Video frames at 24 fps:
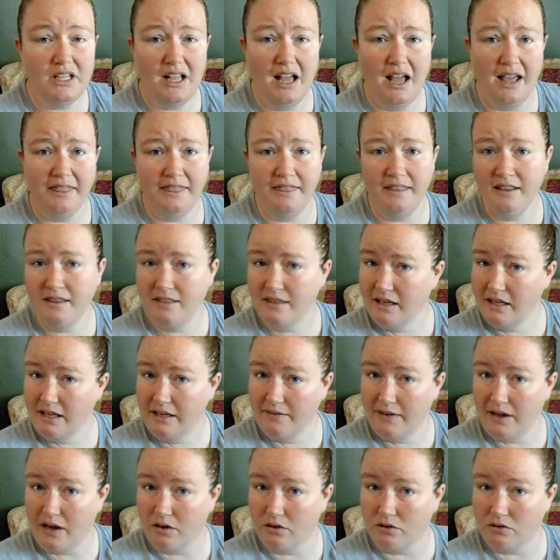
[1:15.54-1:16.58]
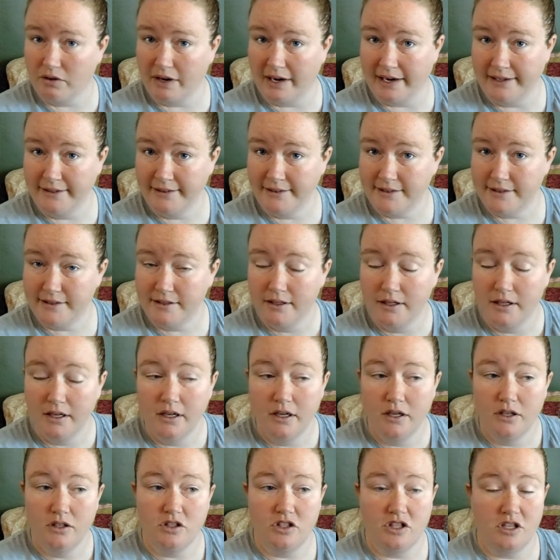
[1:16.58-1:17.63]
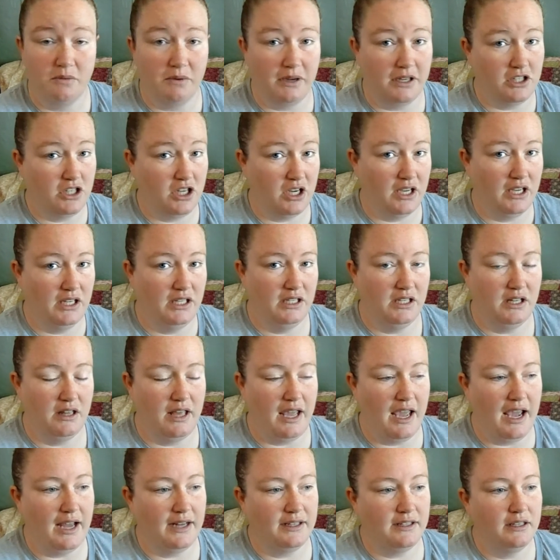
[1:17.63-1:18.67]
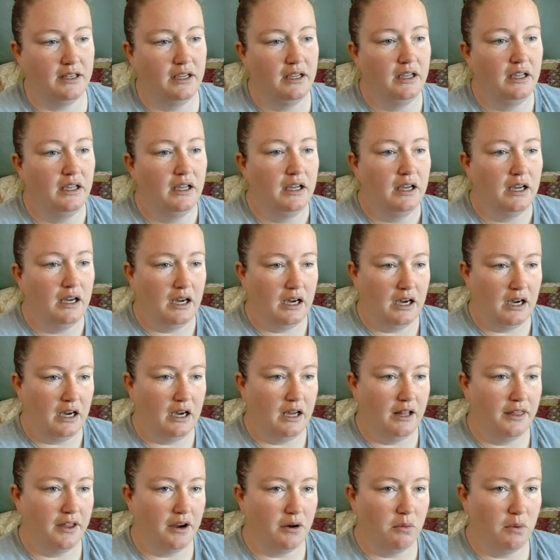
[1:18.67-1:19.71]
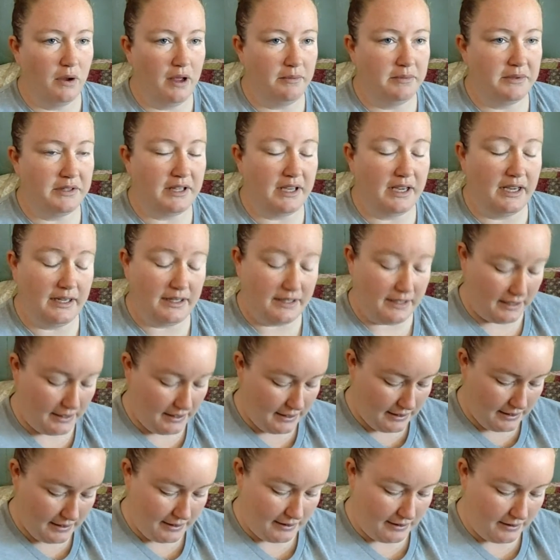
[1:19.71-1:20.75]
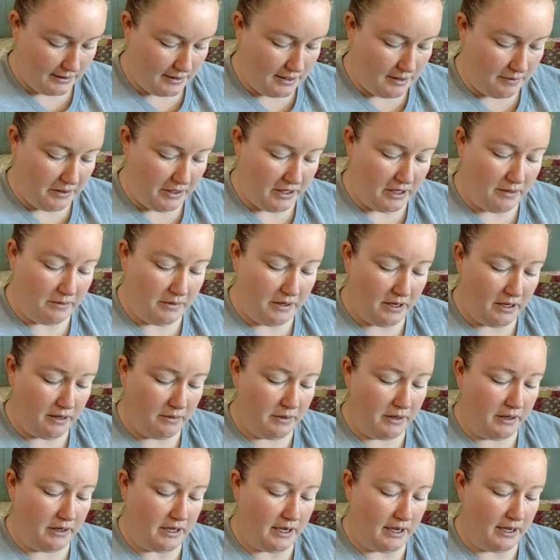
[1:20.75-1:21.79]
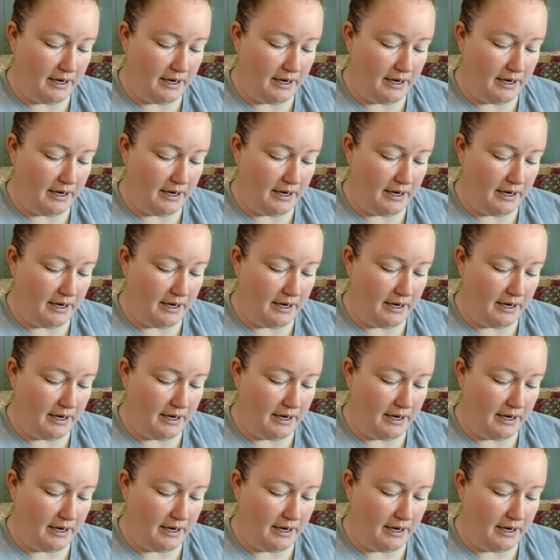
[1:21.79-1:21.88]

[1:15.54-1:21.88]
I think they give out grants, so you might check into that. Their website is www.sare.org.